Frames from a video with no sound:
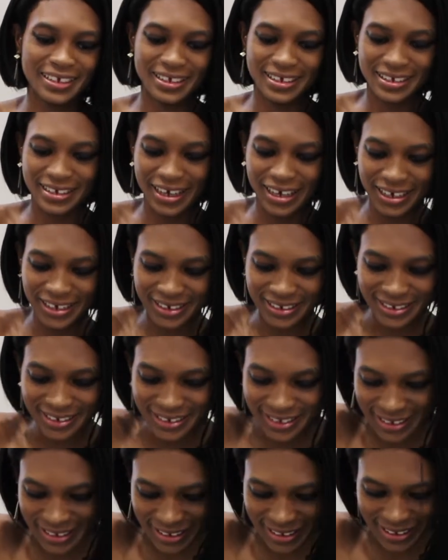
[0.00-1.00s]

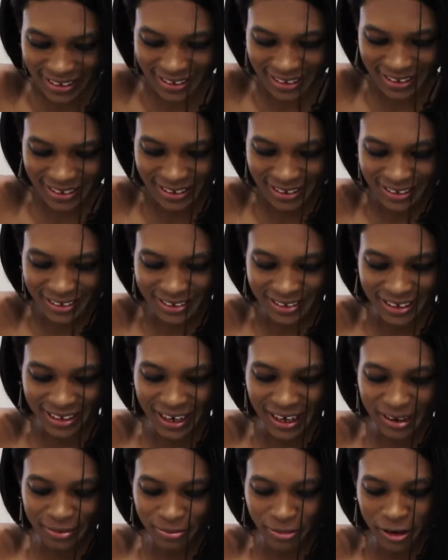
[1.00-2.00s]
Yikes! It's a
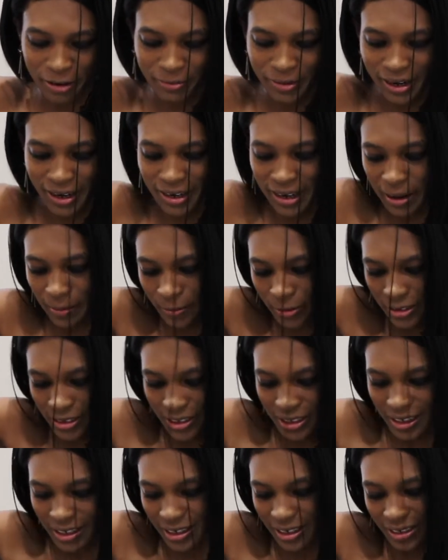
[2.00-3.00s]
lot more pineapples
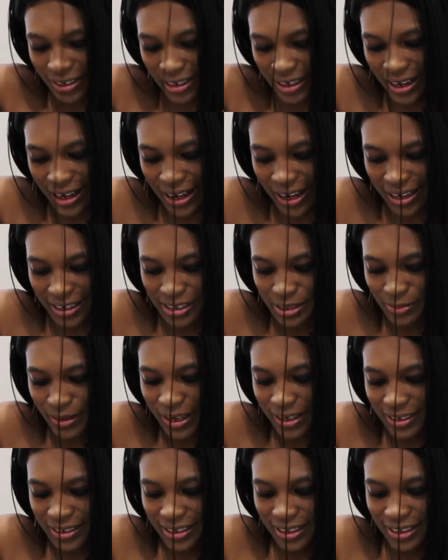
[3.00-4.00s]
in here than I
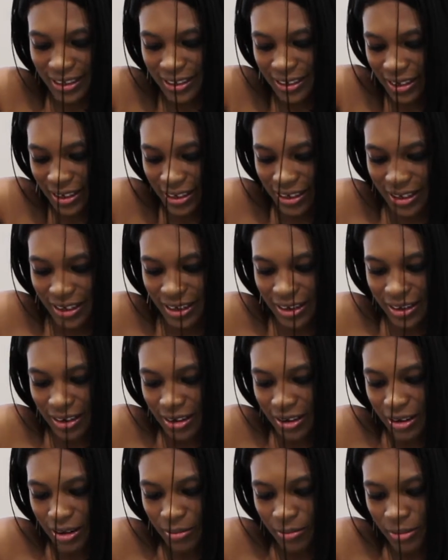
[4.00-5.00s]
expected,
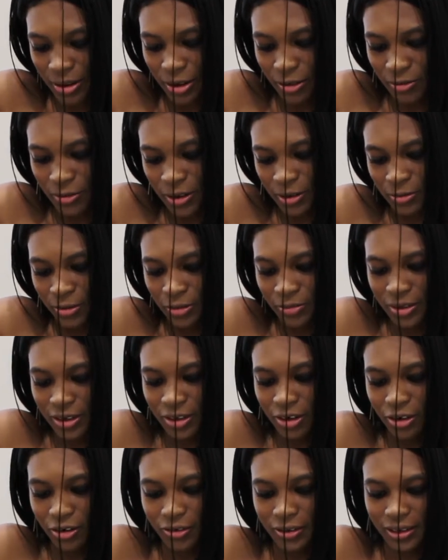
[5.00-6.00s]
but we will be
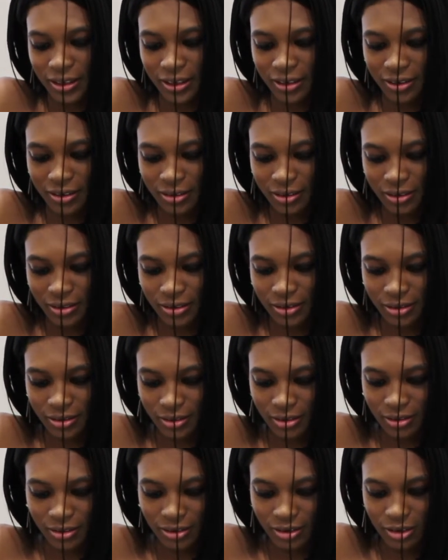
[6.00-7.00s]
going
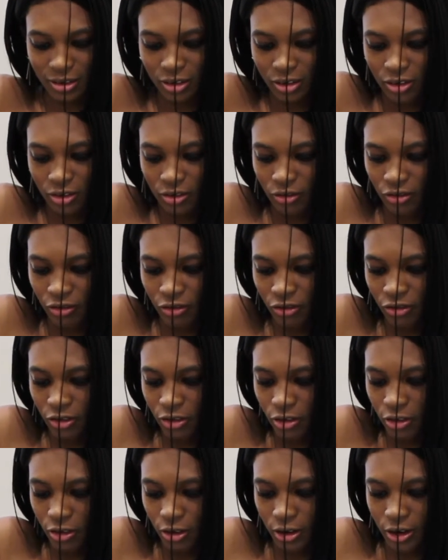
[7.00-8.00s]

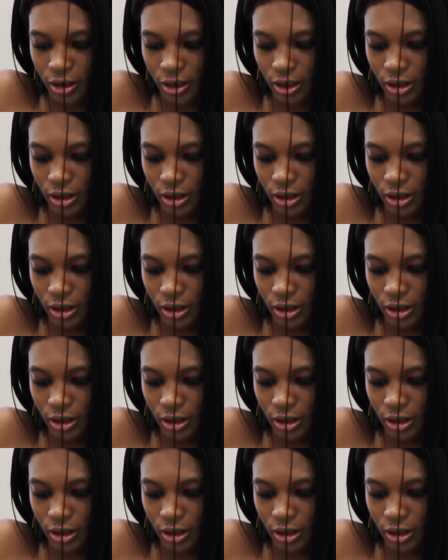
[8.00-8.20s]
for